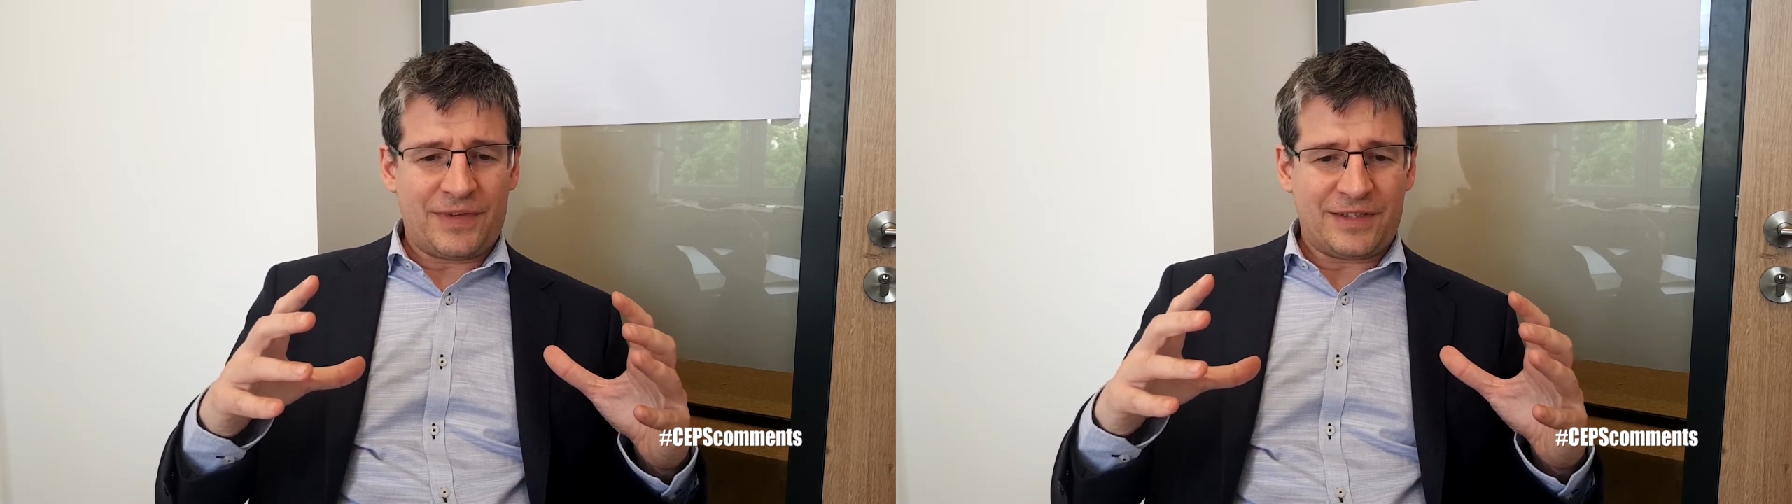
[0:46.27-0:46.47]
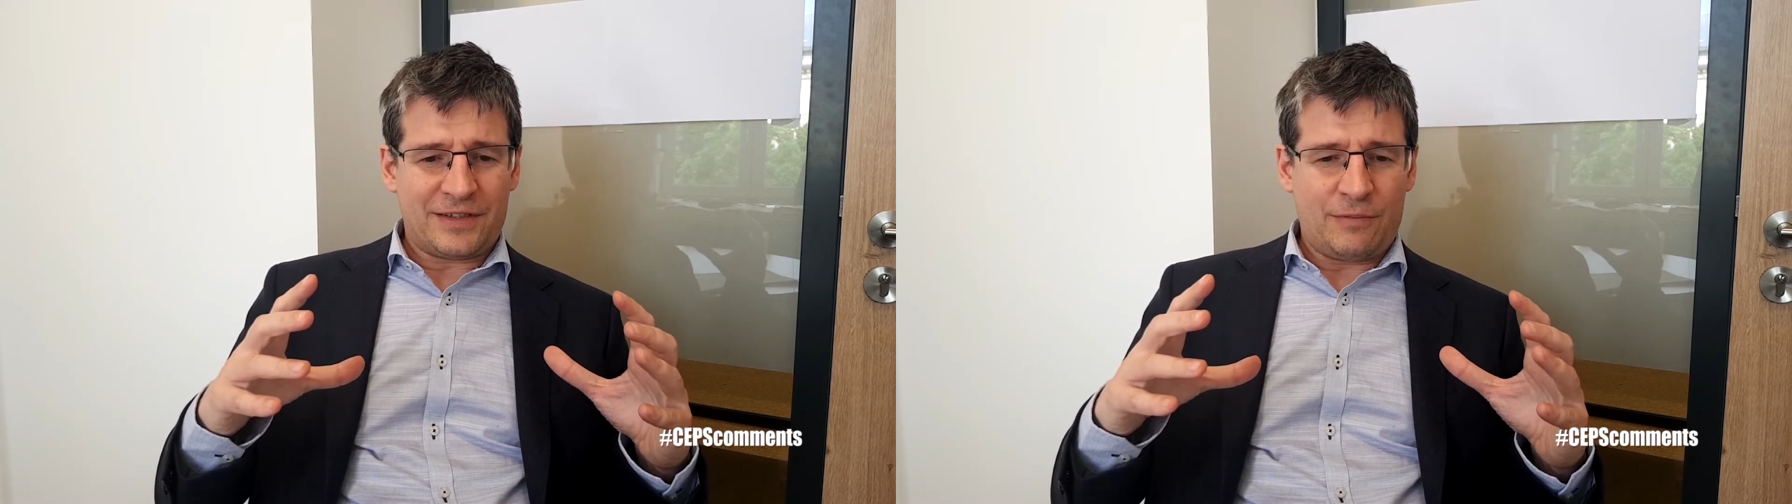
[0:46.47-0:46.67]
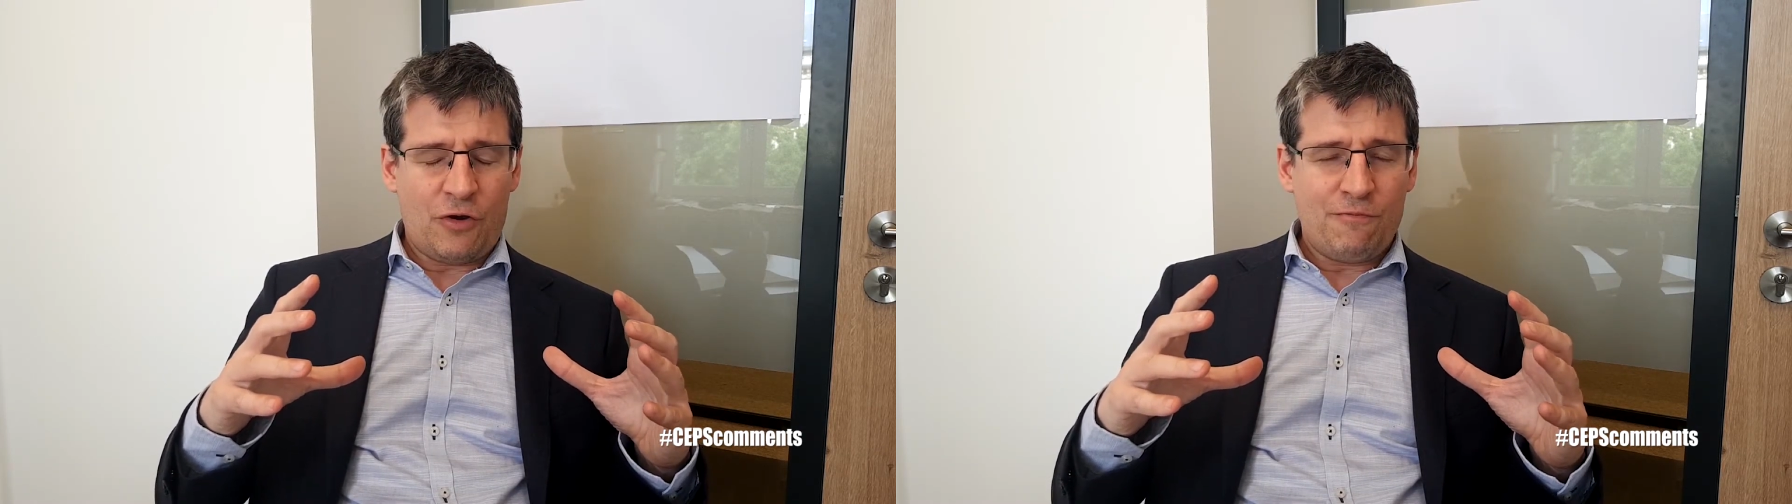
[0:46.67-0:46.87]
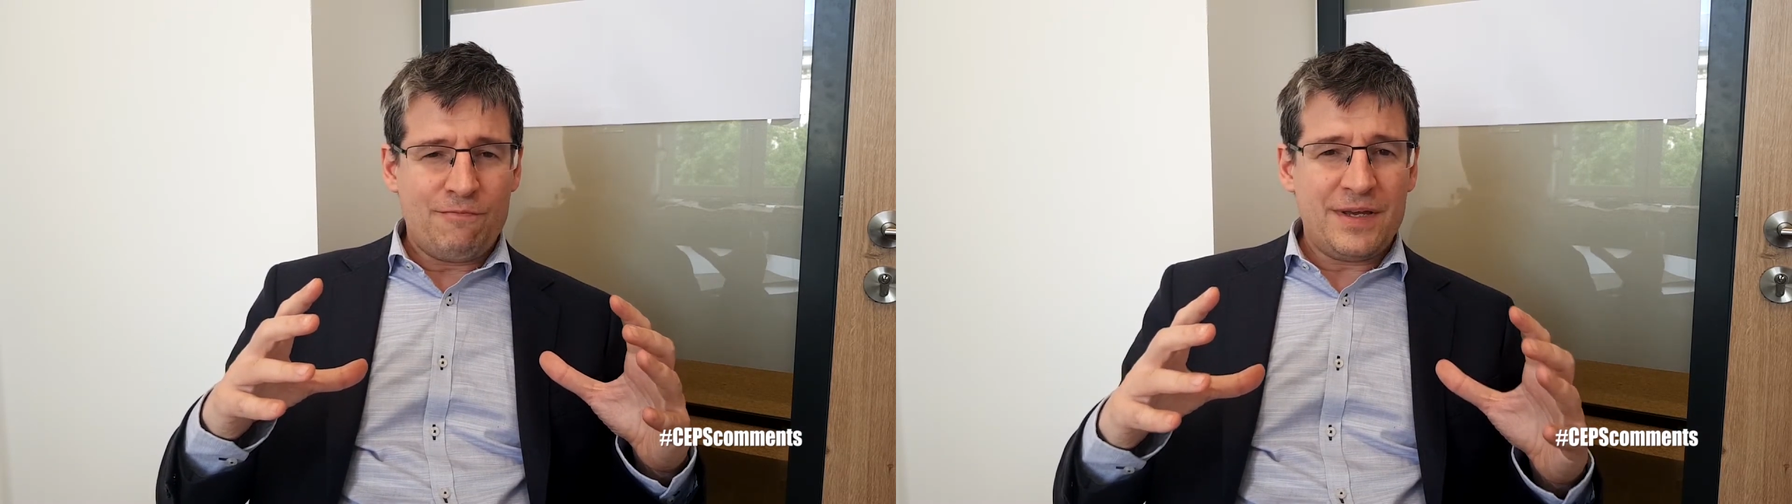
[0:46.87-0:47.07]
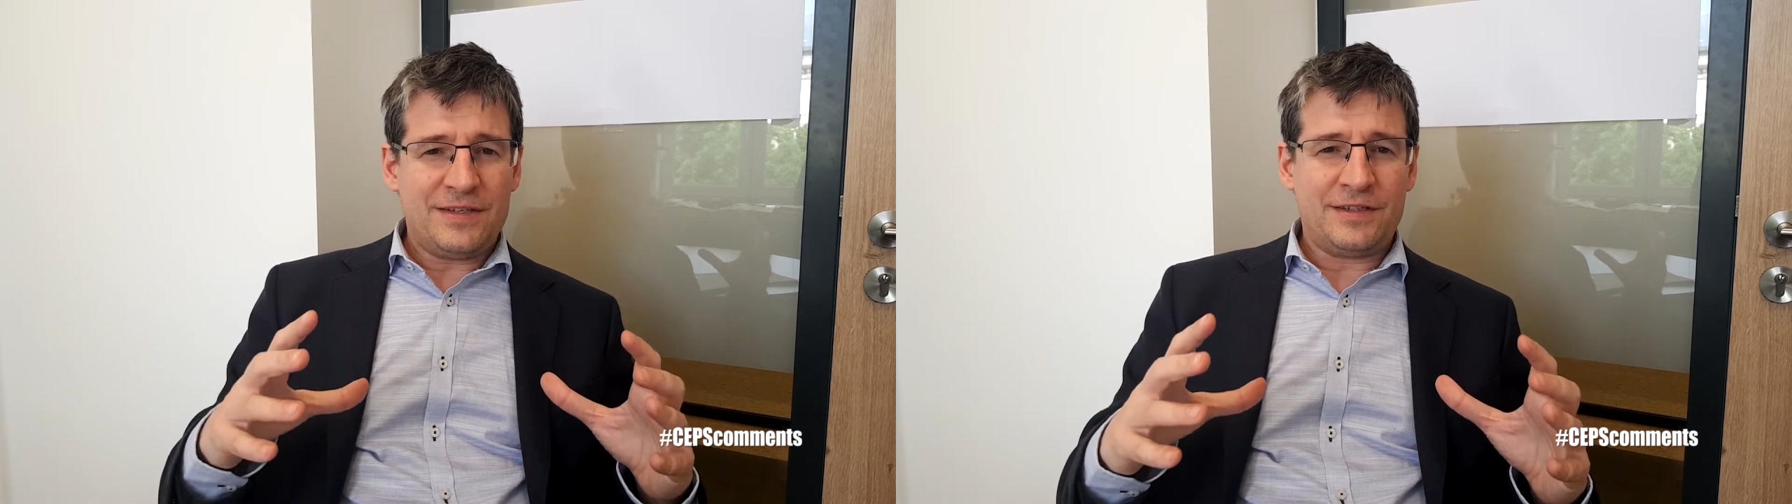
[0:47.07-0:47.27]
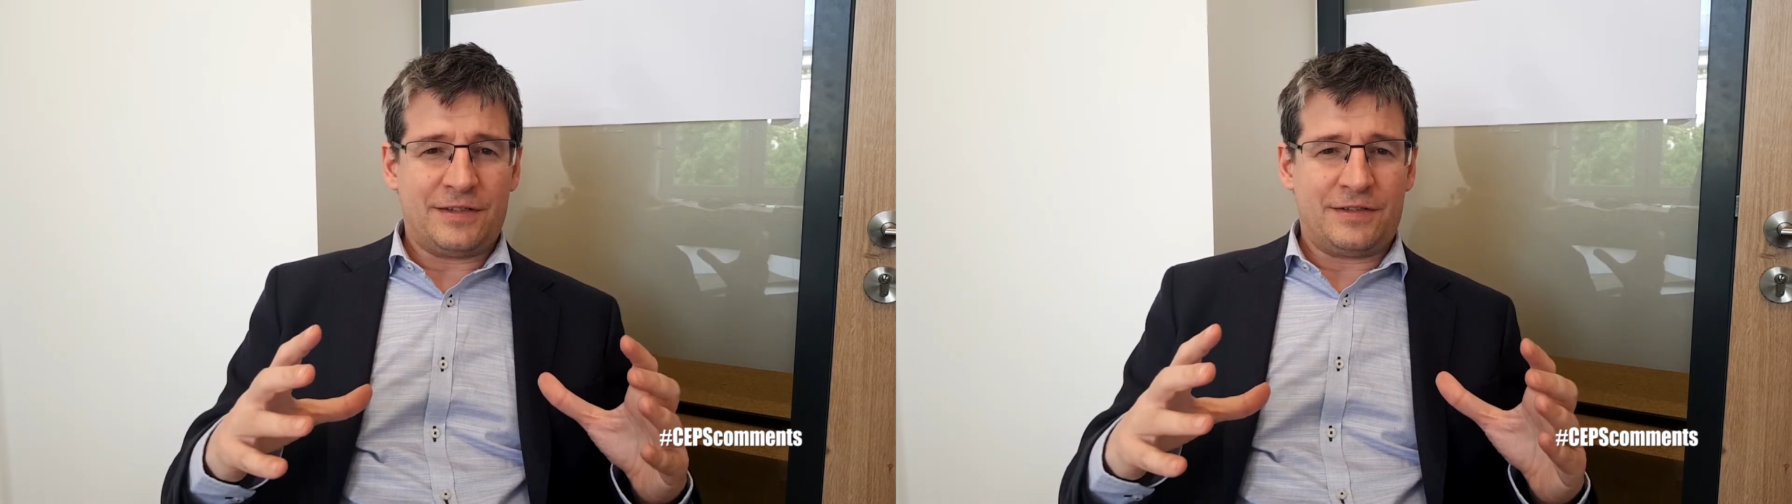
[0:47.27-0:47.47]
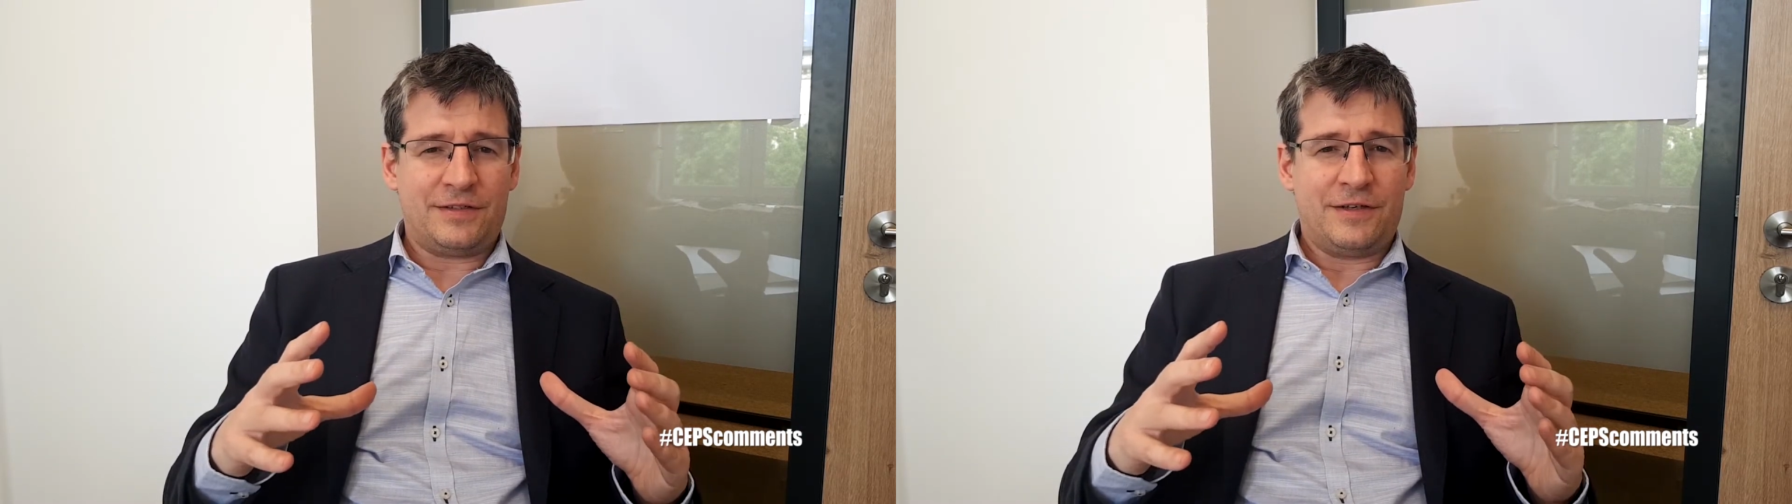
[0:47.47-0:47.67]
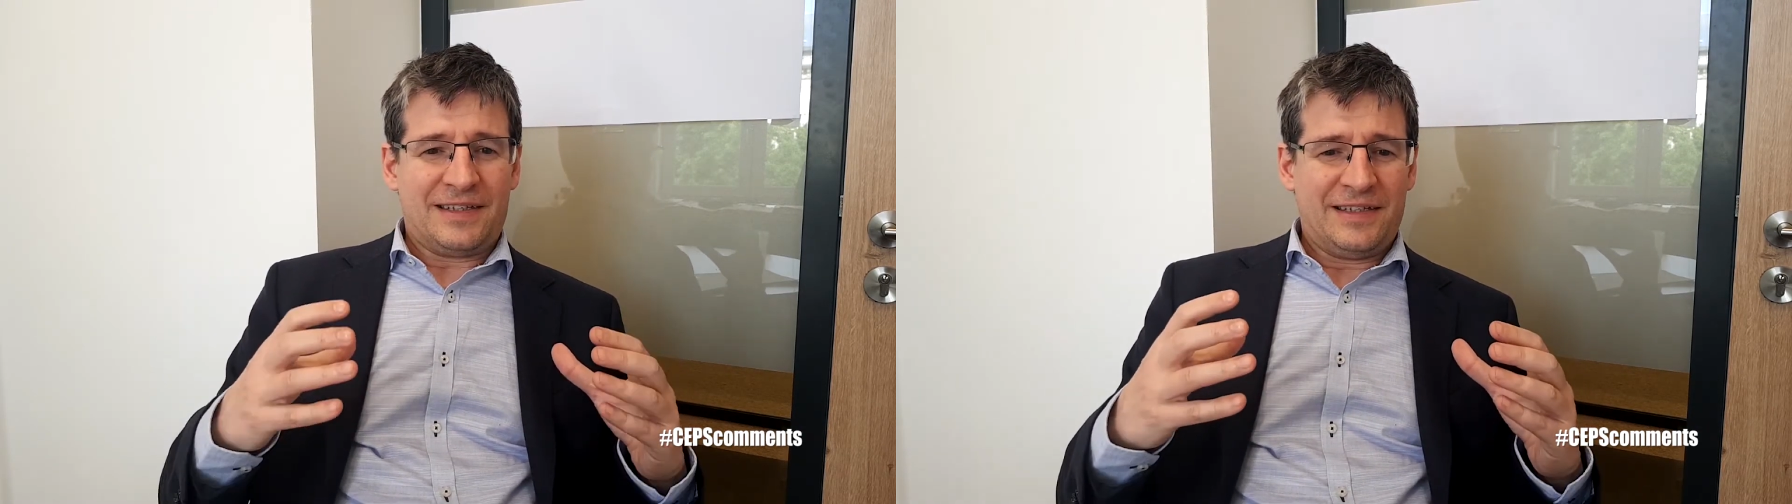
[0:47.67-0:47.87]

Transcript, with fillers: somehow misses